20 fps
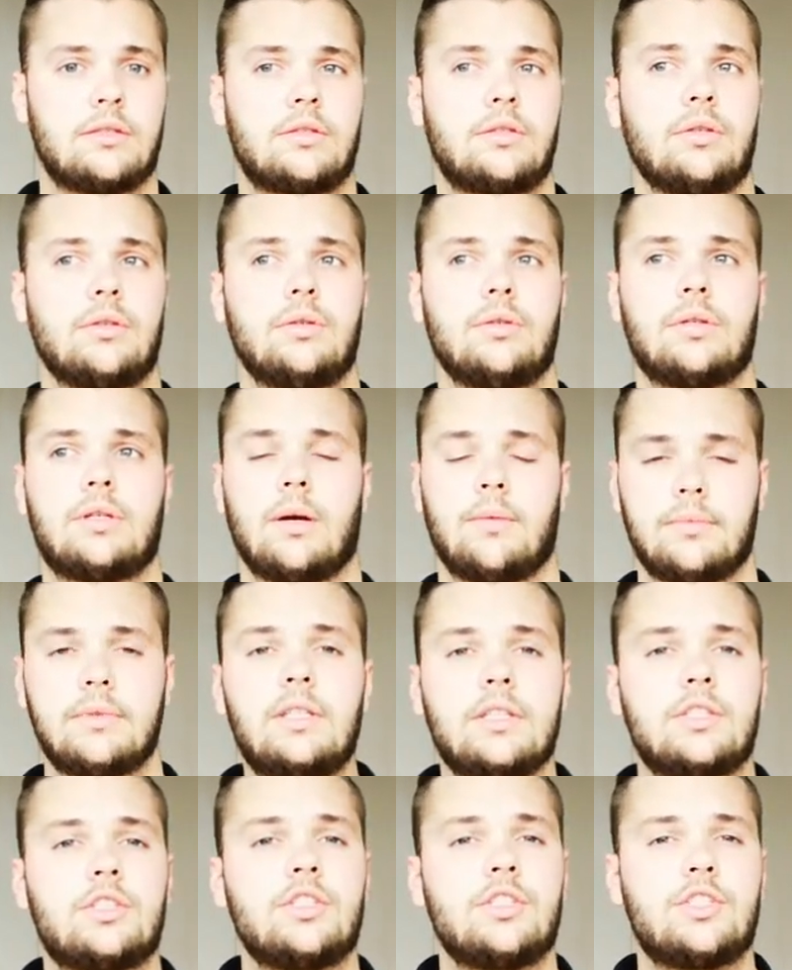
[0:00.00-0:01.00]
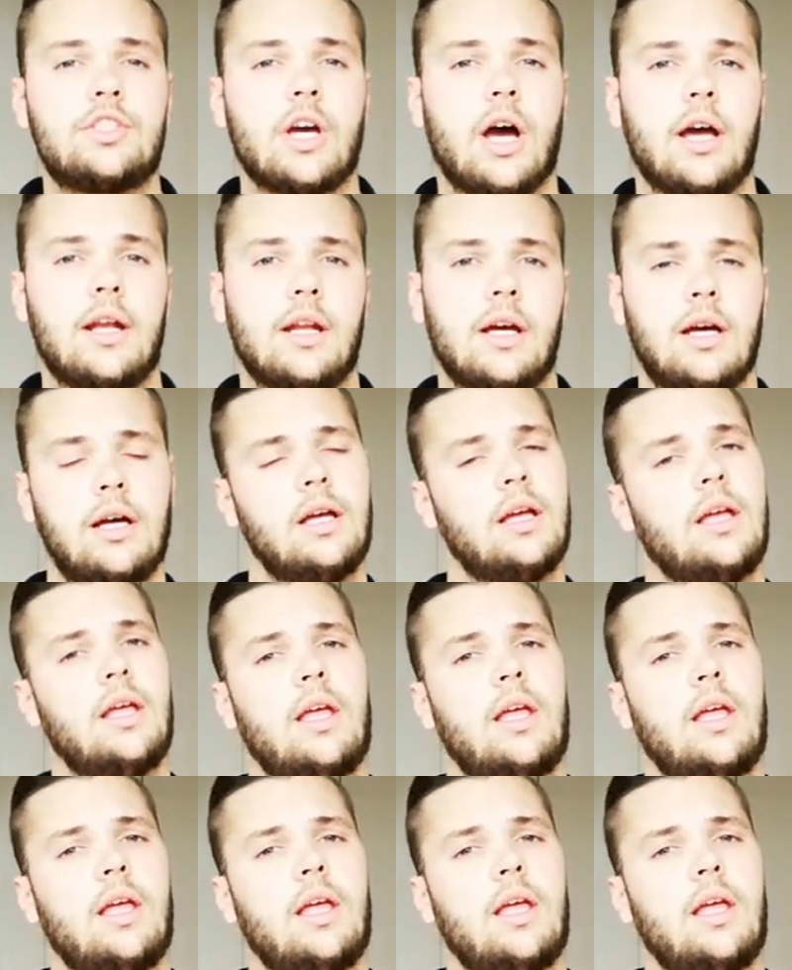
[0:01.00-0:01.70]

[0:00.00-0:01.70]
to come teach in China.